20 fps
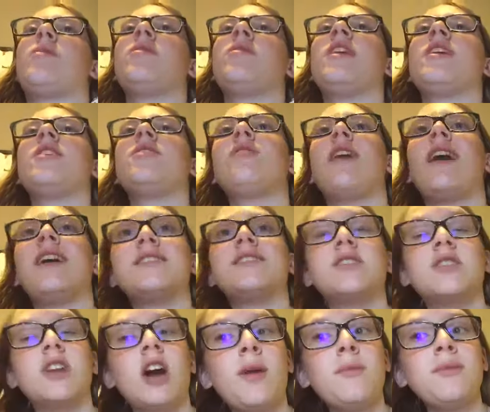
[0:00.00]
would like you guys
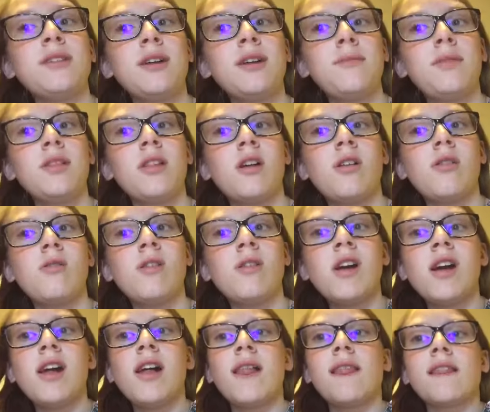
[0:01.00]
to comment down below
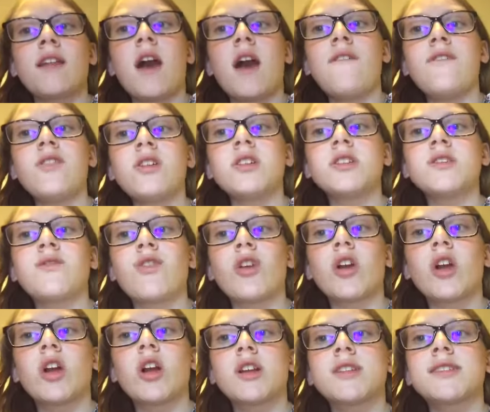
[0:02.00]
covers
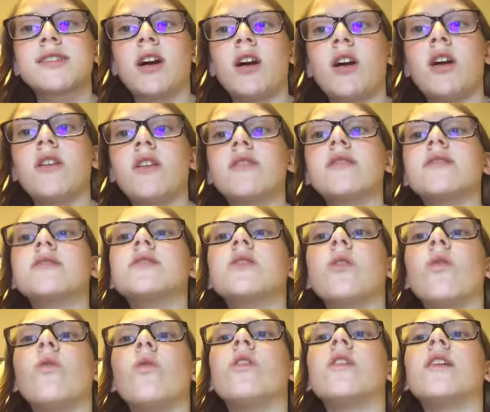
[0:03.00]
for songs
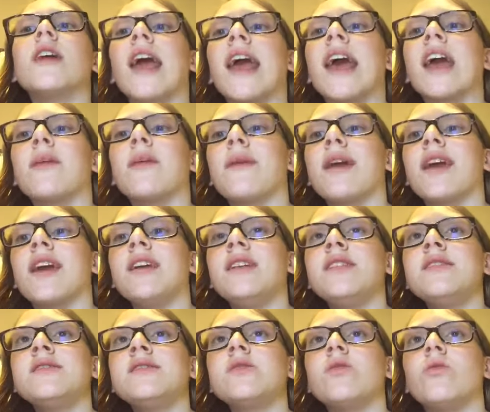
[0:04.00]
or
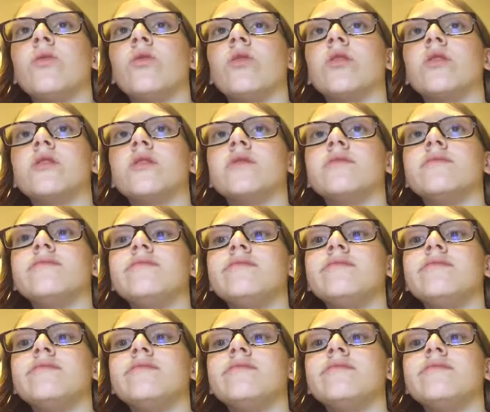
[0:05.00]
animes or